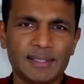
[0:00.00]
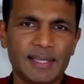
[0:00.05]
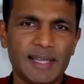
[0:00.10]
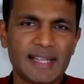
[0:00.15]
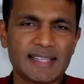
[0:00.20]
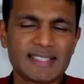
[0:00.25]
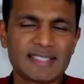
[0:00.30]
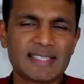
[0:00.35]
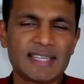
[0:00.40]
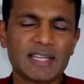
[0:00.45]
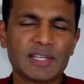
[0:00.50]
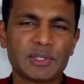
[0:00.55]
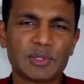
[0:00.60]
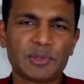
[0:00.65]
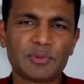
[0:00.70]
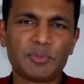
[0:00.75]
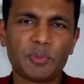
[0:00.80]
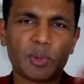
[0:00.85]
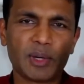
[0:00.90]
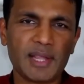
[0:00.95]
extent
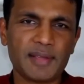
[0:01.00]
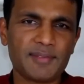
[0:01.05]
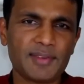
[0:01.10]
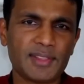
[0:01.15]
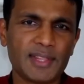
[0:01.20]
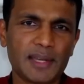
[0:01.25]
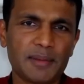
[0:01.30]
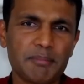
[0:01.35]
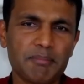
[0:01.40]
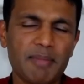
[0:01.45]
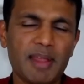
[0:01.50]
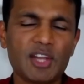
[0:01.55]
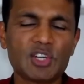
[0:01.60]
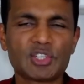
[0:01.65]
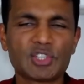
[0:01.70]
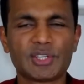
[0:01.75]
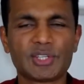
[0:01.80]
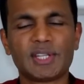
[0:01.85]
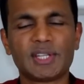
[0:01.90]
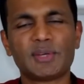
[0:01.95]
of whatever that
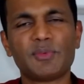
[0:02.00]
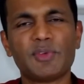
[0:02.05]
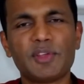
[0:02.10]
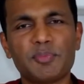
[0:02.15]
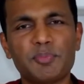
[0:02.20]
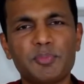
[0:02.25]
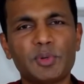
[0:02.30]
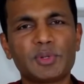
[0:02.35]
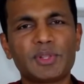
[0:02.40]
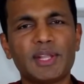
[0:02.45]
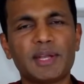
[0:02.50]
measure that we've put,